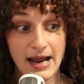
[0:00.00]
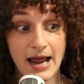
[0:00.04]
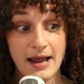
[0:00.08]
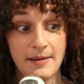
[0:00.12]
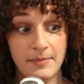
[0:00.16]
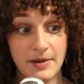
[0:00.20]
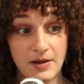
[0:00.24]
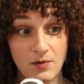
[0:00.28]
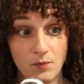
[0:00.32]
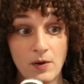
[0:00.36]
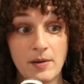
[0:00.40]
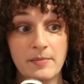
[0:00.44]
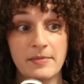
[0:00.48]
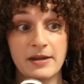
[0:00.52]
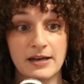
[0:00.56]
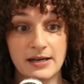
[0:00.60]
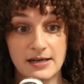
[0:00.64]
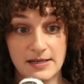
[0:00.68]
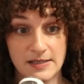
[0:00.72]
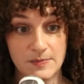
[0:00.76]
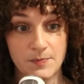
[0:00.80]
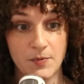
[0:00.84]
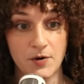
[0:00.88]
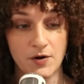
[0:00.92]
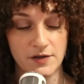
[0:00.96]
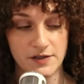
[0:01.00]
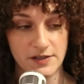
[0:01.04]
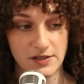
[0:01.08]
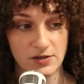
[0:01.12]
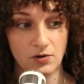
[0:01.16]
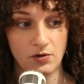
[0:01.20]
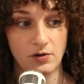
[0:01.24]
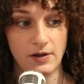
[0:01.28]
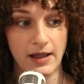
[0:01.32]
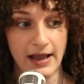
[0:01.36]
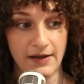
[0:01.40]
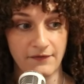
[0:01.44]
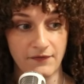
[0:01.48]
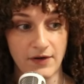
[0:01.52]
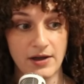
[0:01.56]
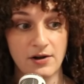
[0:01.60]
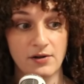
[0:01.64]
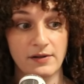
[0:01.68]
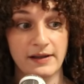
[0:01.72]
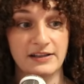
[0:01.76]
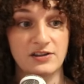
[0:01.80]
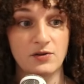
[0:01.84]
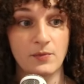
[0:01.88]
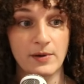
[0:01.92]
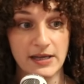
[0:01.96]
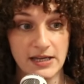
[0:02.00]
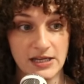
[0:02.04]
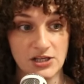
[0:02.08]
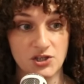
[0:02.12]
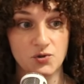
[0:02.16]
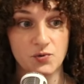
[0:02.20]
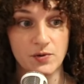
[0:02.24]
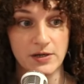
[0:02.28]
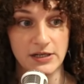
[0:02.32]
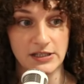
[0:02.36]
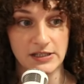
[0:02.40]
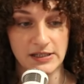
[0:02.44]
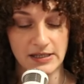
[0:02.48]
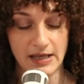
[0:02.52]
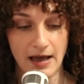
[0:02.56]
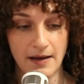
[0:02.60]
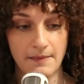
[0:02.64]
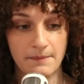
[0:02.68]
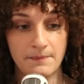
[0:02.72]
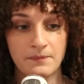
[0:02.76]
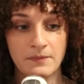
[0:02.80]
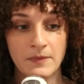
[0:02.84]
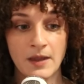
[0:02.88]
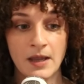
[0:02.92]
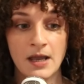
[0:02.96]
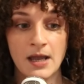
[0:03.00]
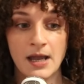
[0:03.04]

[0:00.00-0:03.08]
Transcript: I mean, women in his personal life. I don't like the way he treats them.